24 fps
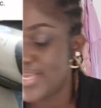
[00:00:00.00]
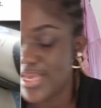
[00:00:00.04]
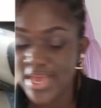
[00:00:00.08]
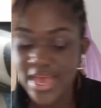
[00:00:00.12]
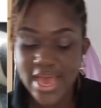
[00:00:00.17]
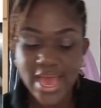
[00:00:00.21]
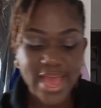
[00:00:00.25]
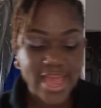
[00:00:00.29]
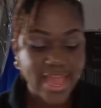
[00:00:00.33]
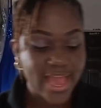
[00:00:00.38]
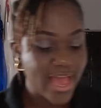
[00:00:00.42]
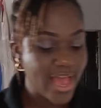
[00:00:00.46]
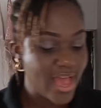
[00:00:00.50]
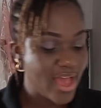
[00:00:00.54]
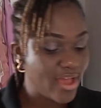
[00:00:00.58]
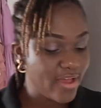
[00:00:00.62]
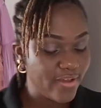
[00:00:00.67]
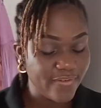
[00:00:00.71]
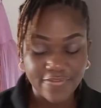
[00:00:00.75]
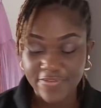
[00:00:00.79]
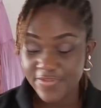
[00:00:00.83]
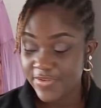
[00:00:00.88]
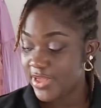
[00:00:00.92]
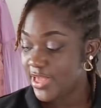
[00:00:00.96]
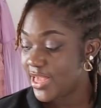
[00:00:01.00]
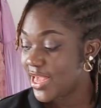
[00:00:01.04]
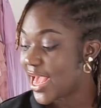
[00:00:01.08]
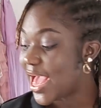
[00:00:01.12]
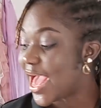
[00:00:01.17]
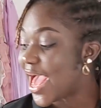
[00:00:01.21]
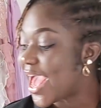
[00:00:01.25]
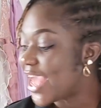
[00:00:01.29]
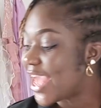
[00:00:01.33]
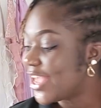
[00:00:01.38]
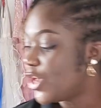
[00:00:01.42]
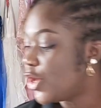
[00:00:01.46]
I have
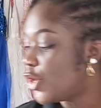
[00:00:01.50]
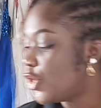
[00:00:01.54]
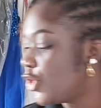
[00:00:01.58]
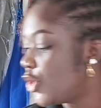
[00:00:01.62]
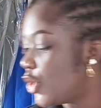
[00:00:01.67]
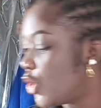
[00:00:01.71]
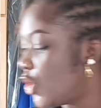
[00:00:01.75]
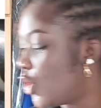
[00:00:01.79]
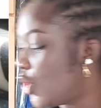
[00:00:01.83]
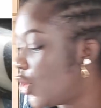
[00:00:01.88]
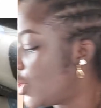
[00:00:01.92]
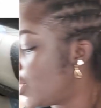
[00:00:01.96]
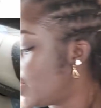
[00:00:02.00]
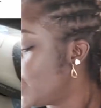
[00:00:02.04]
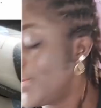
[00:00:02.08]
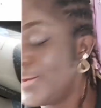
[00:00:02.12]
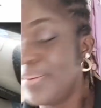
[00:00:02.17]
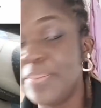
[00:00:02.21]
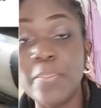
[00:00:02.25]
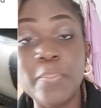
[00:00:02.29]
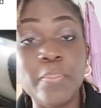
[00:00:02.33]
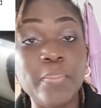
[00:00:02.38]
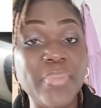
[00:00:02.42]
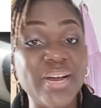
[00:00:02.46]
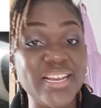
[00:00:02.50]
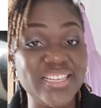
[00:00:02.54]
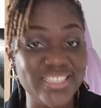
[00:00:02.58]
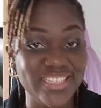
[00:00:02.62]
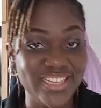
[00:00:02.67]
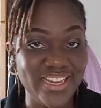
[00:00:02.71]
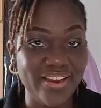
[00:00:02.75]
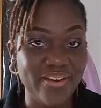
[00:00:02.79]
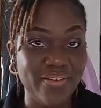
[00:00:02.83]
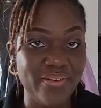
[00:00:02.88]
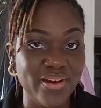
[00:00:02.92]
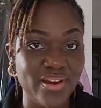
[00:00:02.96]
iron-on
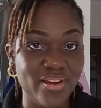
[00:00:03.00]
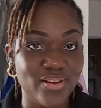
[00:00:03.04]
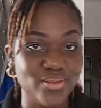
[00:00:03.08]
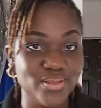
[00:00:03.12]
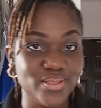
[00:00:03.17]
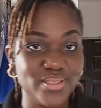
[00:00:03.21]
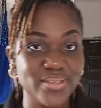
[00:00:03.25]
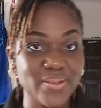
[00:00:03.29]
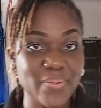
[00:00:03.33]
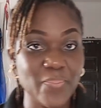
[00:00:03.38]
materials.